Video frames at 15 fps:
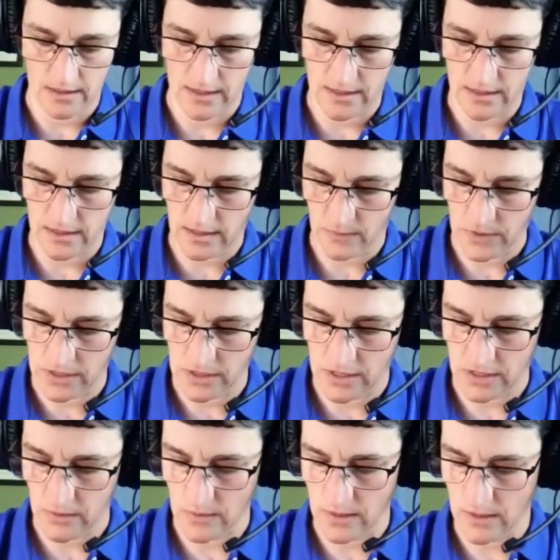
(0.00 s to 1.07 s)
Let's switch
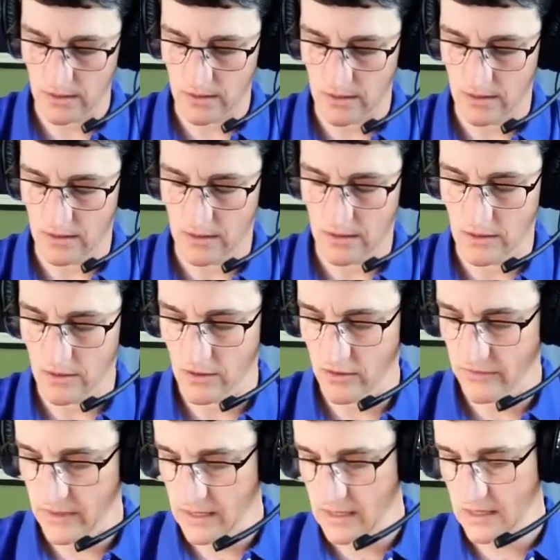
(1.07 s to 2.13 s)
this one
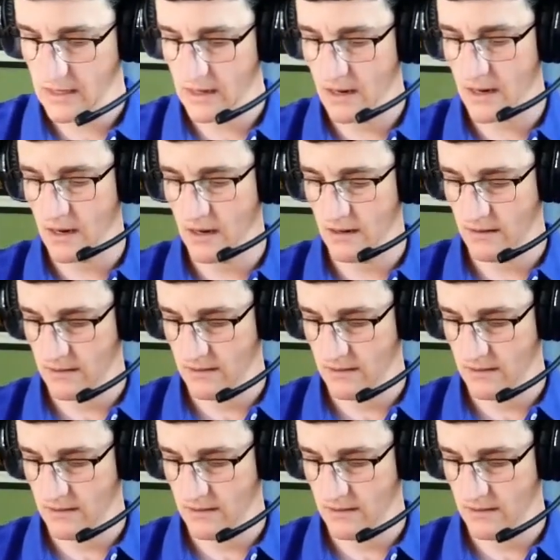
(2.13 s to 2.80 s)
over here